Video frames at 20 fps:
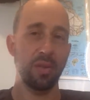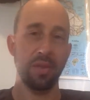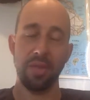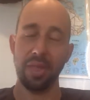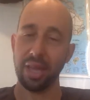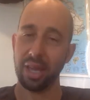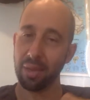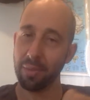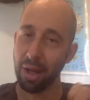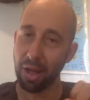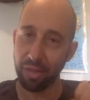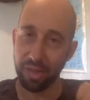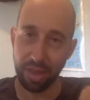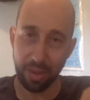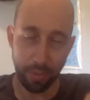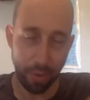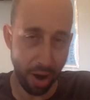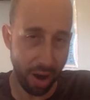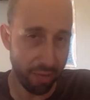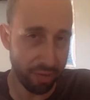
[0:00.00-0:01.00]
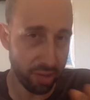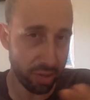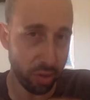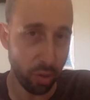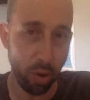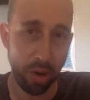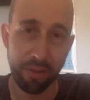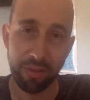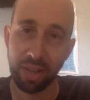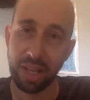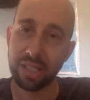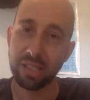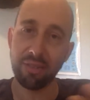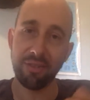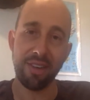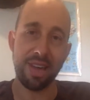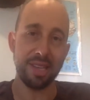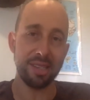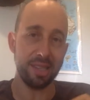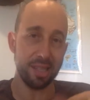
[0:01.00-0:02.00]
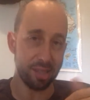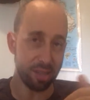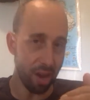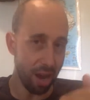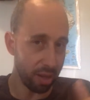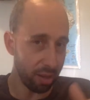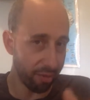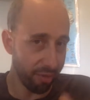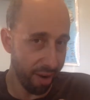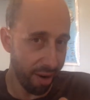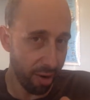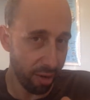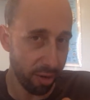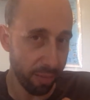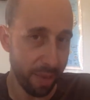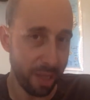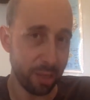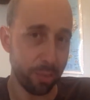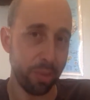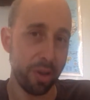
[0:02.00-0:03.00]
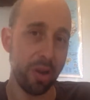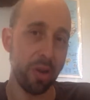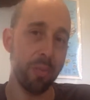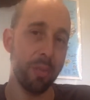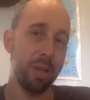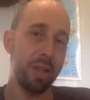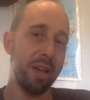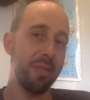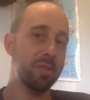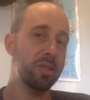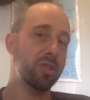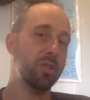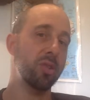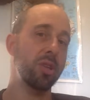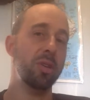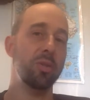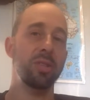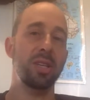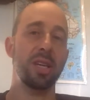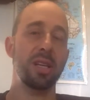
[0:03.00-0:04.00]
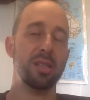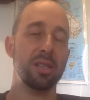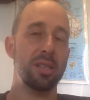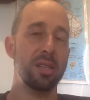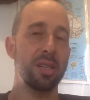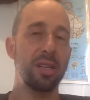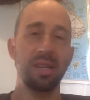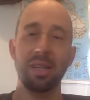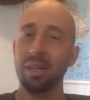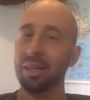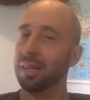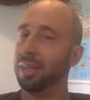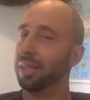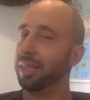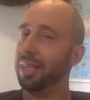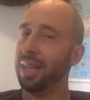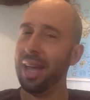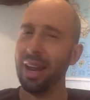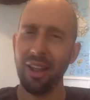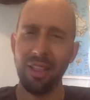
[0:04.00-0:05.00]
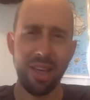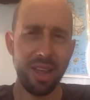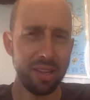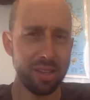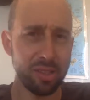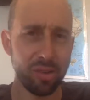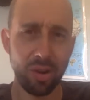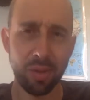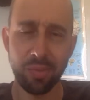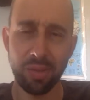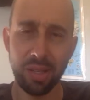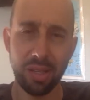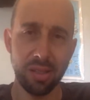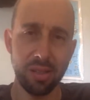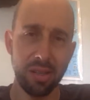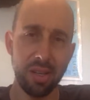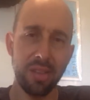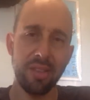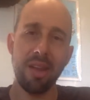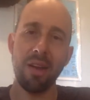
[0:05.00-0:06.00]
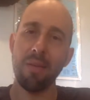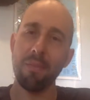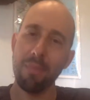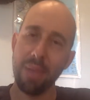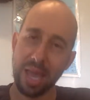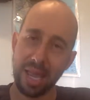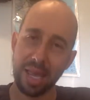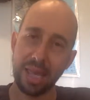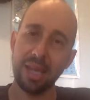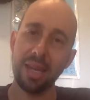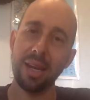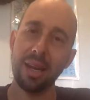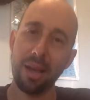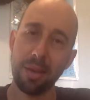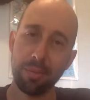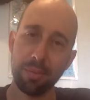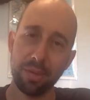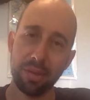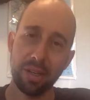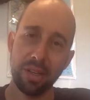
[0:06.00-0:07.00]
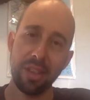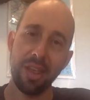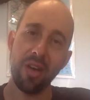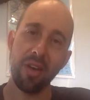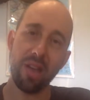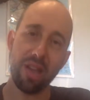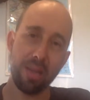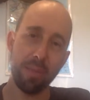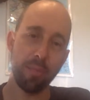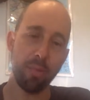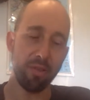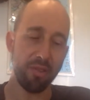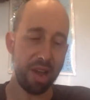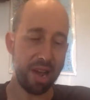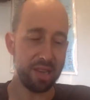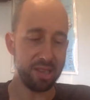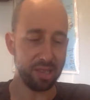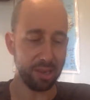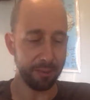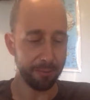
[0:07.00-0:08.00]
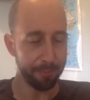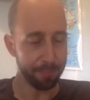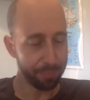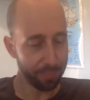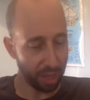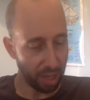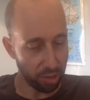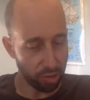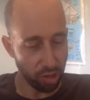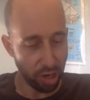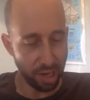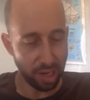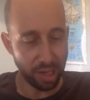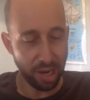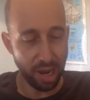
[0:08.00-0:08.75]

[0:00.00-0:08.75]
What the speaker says: Think about the improvisatory Flights of Fancy Scott LaFaro, the bass player in Bill Evans' trio takes. None of that is scripted. They are making it up. They are improvising. Johnny